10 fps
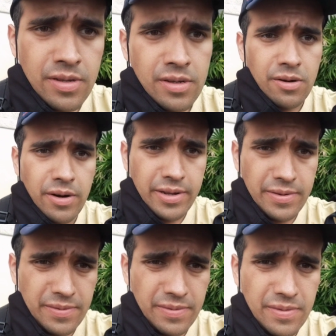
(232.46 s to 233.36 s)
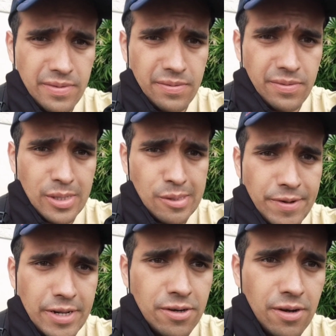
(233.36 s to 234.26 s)
All right, we just
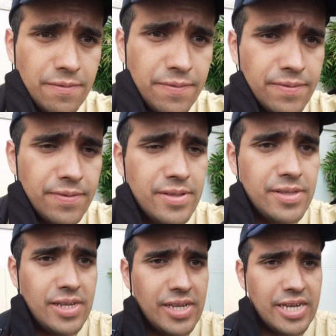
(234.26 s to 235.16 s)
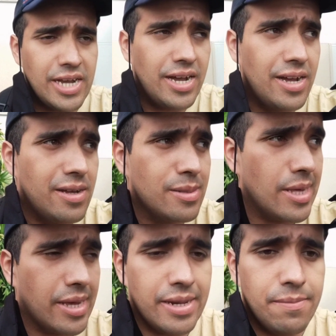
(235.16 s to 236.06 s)
finished off the
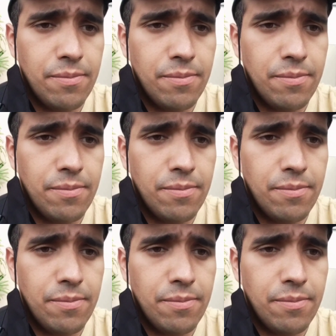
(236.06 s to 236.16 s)
second